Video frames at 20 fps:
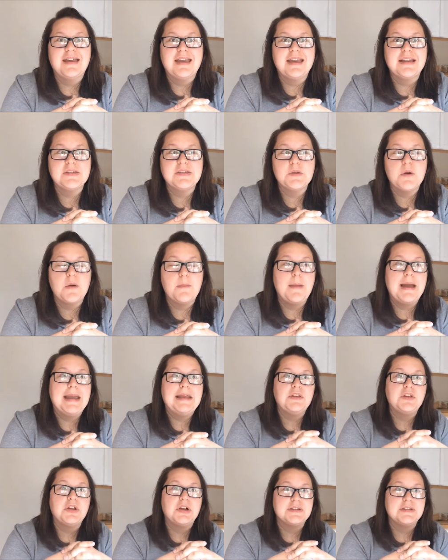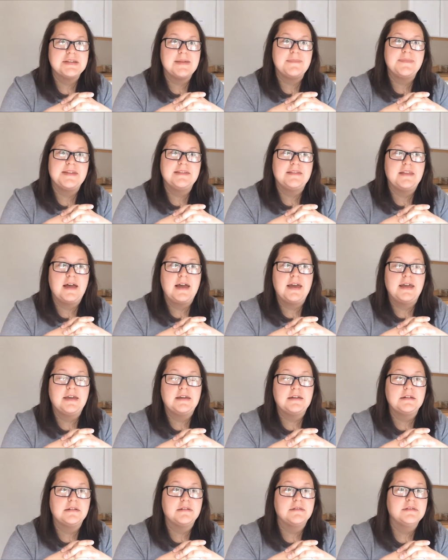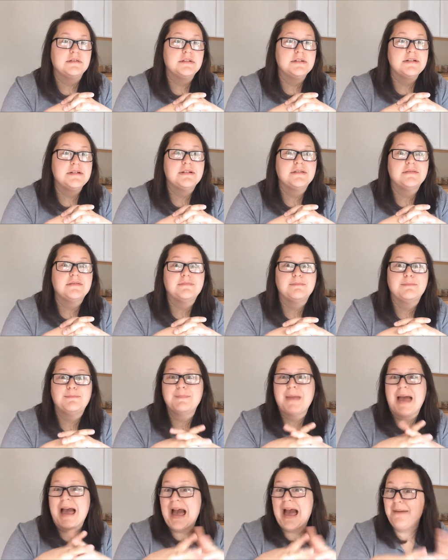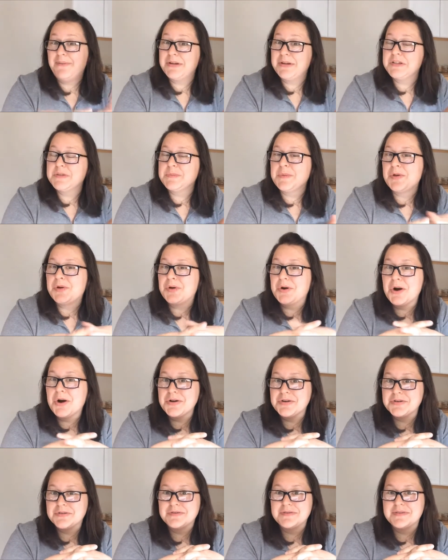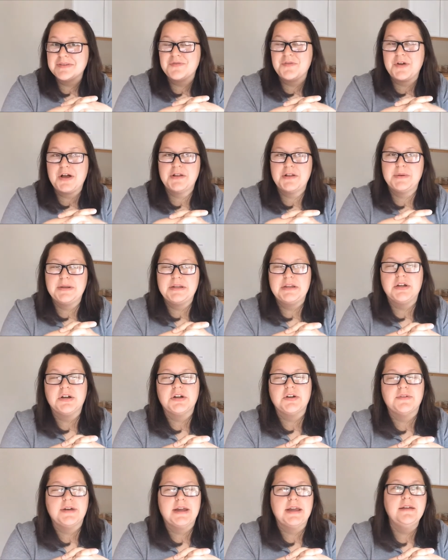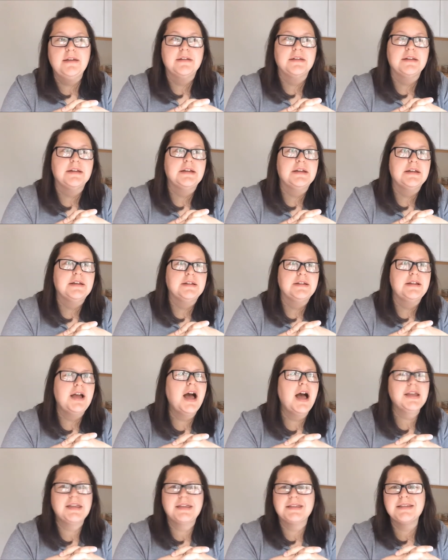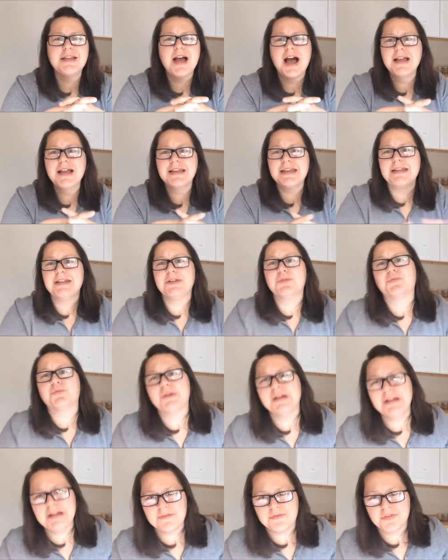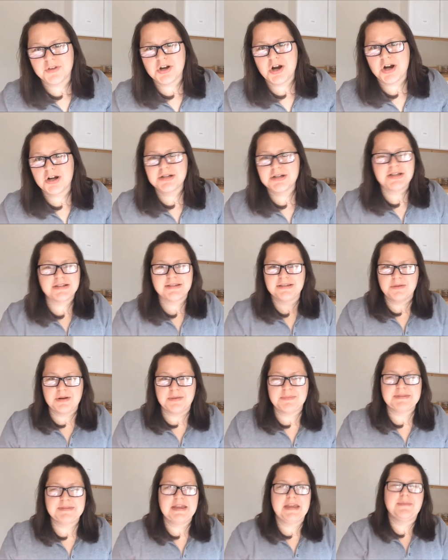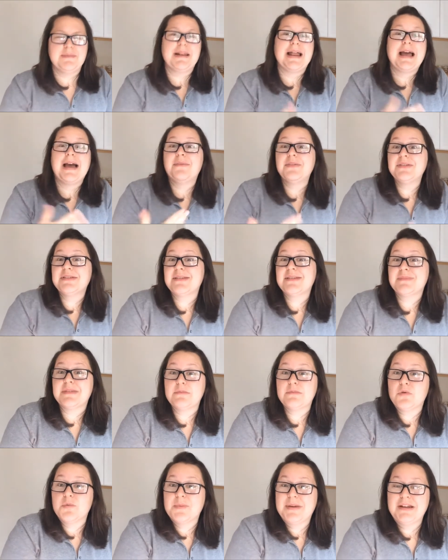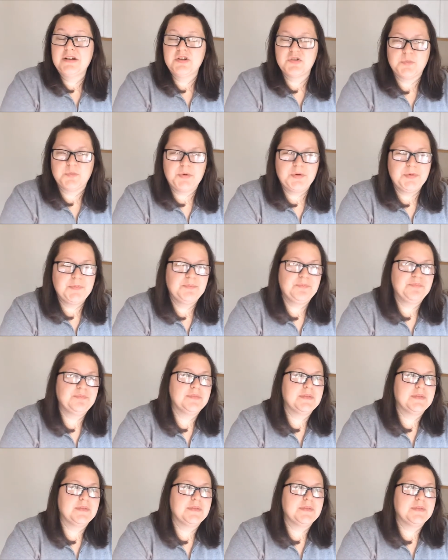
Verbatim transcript: And so it might look something like having a smaller garden the following year, right? Not not getting rid of the garden, that's not what I'm saying, but having something more manageable.